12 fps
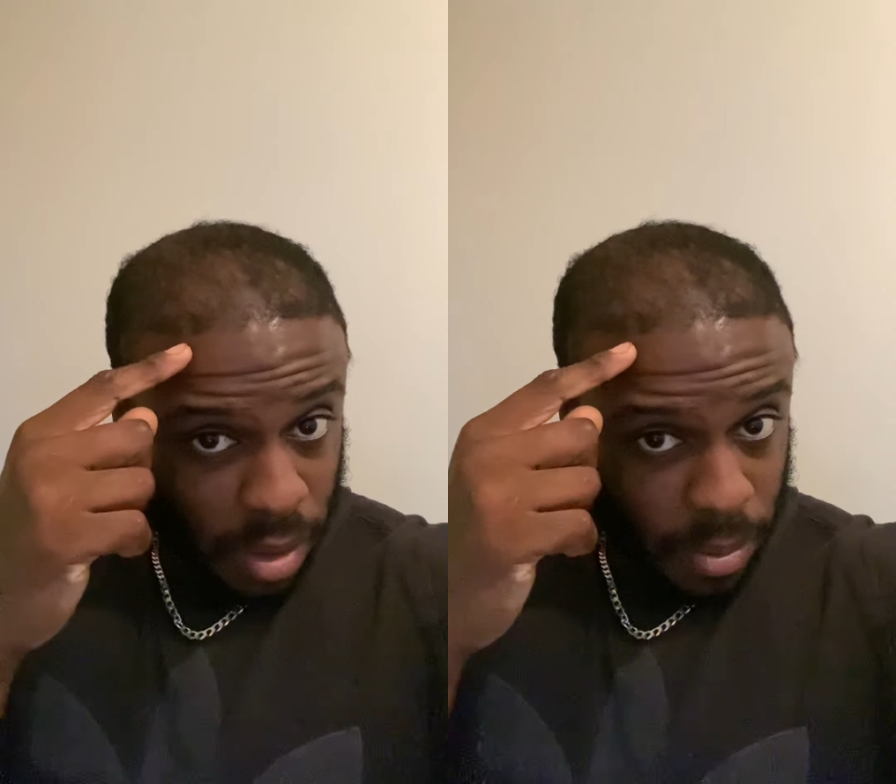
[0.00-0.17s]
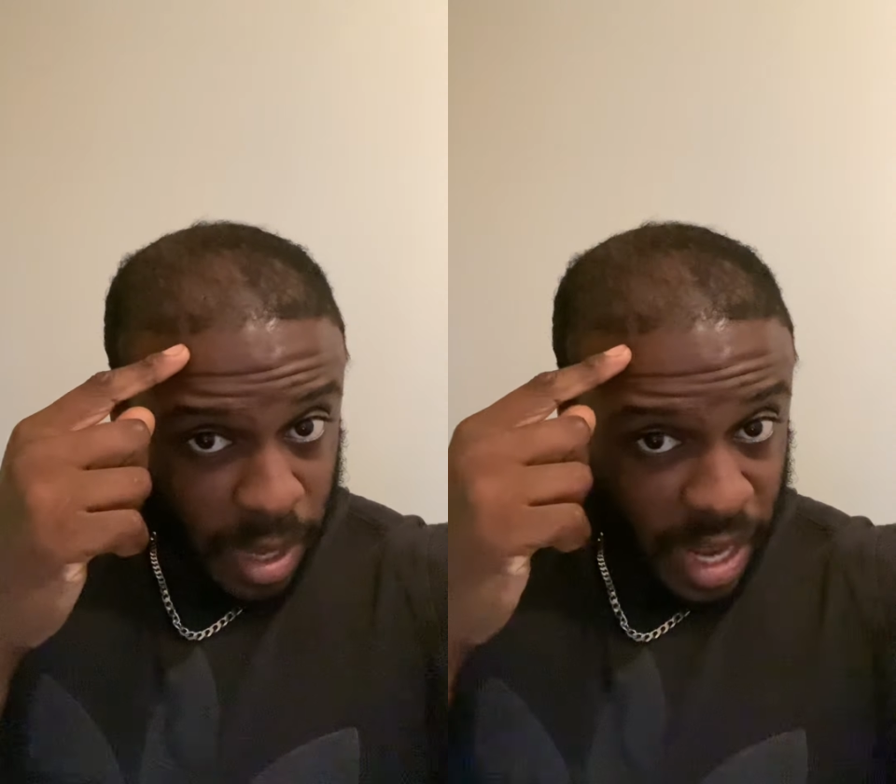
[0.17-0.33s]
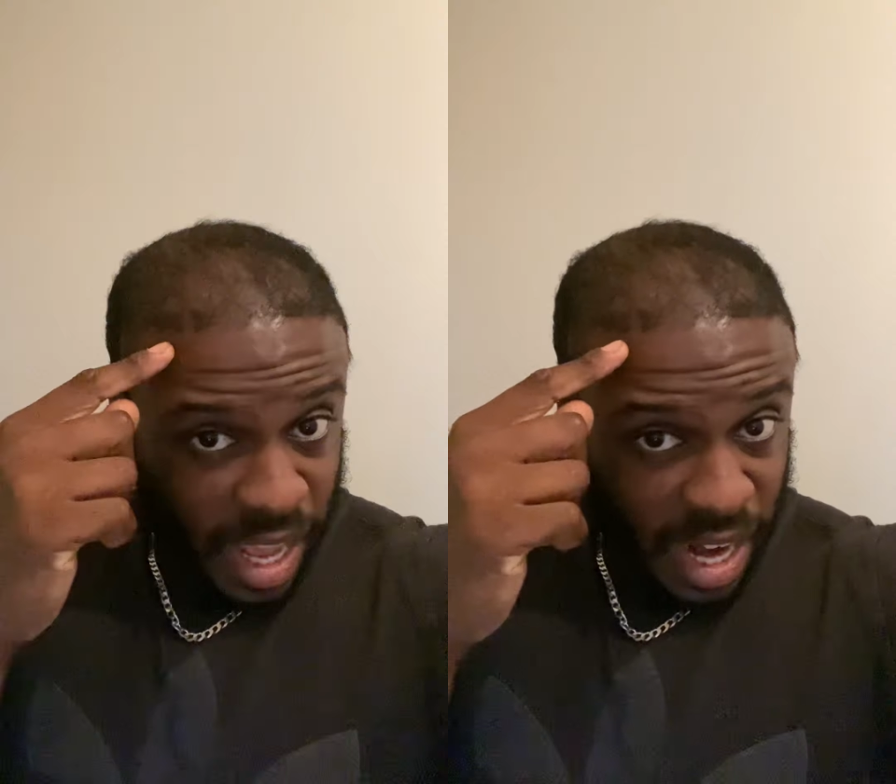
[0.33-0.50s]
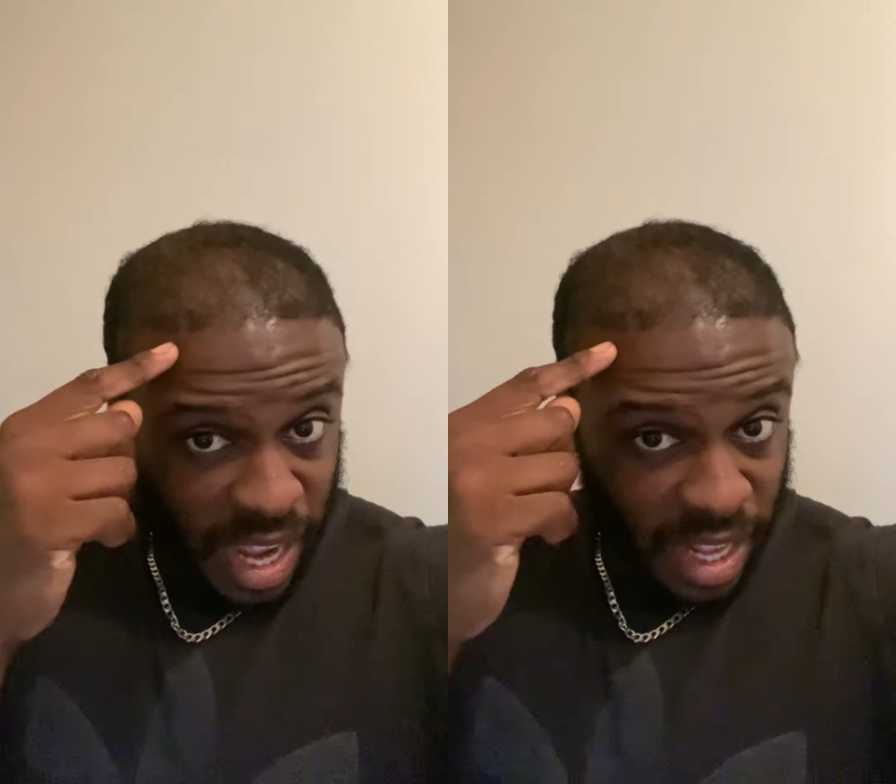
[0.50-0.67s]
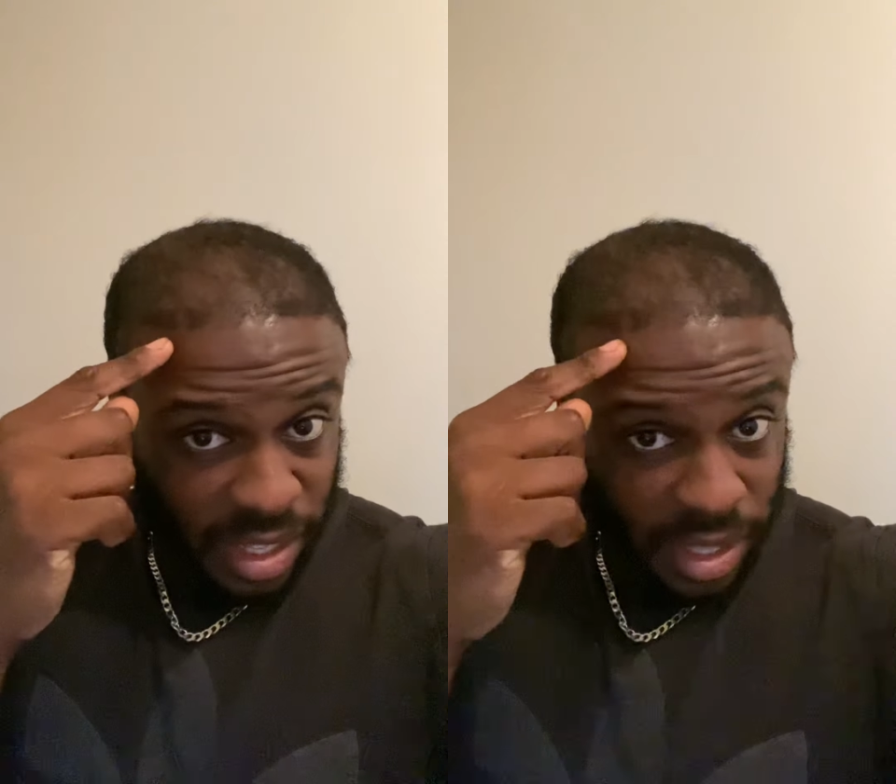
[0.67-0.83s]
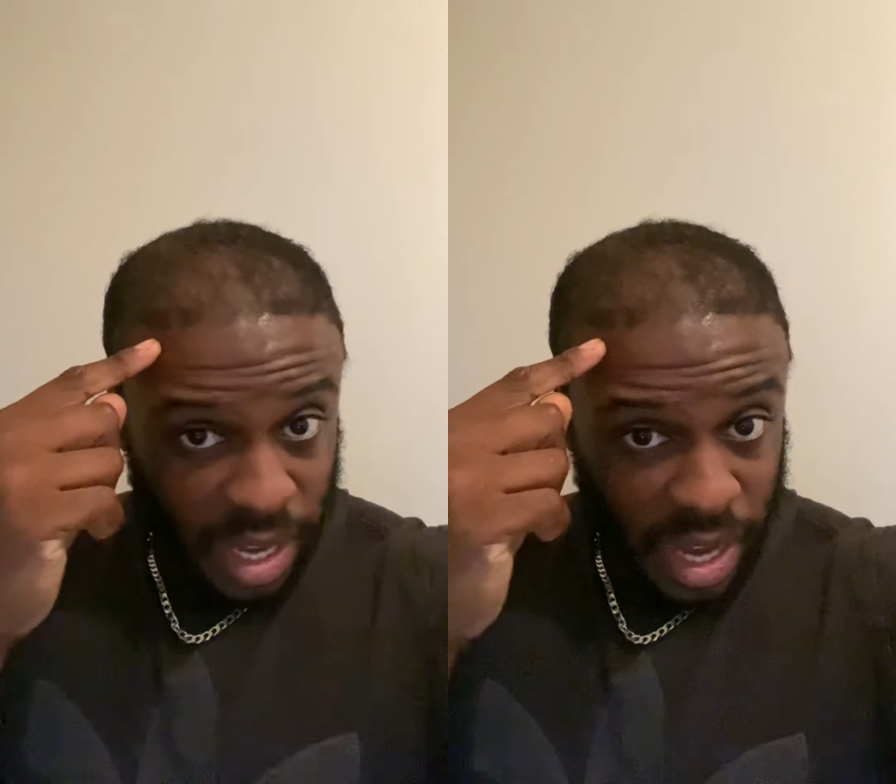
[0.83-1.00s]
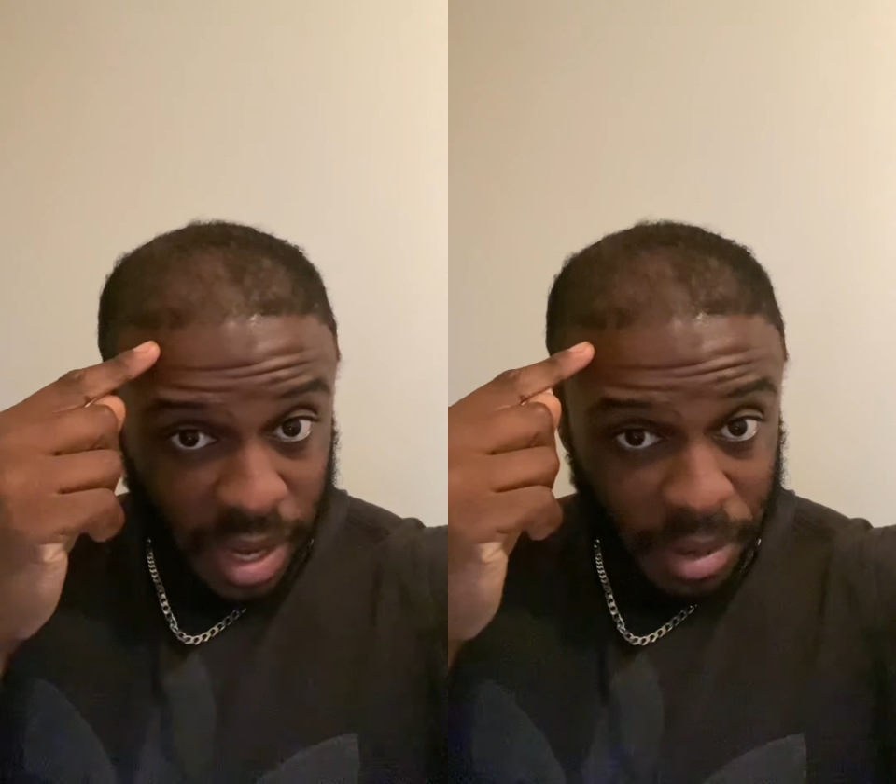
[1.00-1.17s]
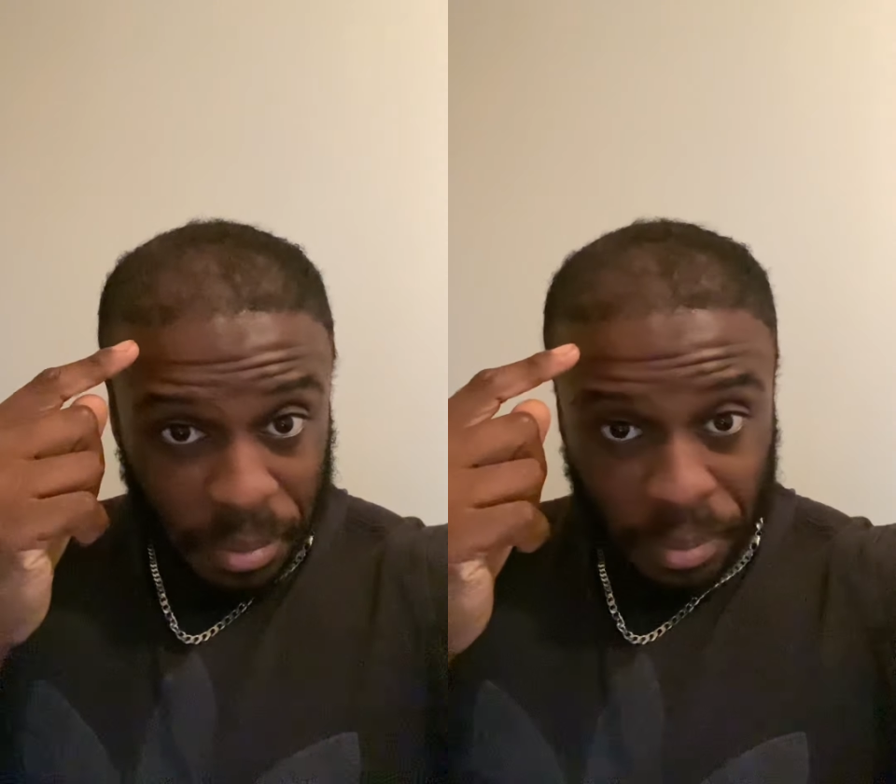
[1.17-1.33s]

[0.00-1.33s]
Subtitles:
The hairline's there.